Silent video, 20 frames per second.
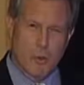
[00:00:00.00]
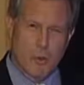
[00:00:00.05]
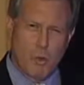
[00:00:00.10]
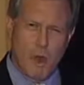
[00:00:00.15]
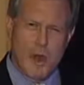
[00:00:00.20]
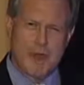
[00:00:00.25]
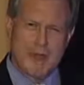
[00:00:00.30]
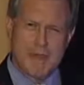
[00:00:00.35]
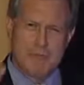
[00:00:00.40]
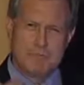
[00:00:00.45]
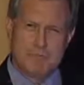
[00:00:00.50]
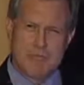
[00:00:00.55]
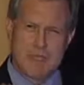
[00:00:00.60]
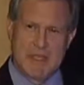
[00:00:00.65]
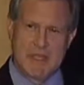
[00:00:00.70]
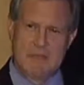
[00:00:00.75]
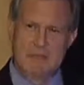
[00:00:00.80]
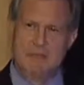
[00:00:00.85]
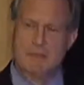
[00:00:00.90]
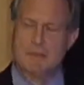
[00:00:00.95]
what it
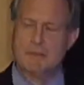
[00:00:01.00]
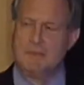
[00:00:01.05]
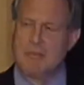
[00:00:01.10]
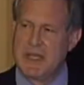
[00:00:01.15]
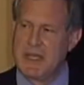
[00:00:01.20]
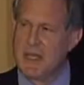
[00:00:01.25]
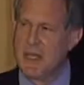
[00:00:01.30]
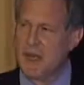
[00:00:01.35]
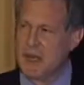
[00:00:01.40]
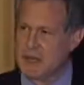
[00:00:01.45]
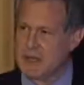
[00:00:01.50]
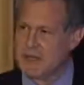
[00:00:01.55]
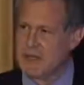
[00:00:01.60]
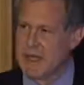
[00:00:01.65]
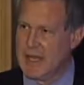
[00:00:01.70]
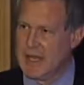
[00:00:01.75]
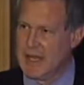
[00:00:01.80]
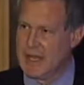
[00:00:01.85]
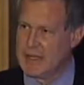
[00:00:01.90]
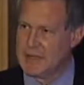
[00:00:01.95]
means to be on a
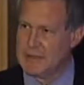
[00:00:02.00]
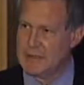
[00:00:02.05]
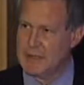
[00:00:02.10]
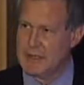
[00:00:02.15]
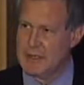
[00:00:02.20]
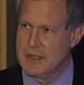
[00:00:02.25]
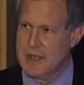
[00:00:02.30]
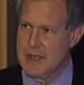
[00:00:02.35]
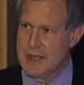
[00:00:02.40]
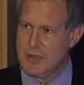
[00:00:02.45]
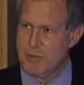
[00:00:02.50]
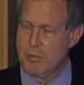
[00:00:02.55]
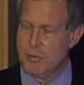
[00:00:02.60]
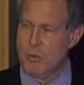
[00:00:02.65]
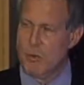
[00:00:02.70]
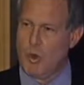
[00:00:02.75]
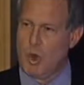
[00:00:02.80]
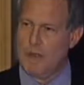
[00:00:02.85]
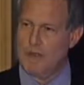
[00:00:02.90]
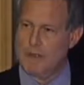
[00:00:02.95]
diet
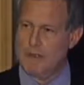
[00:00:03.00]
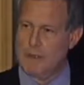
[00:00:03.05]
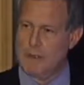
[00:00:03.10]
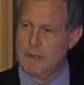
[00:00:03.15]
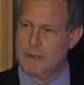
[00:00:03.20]
and what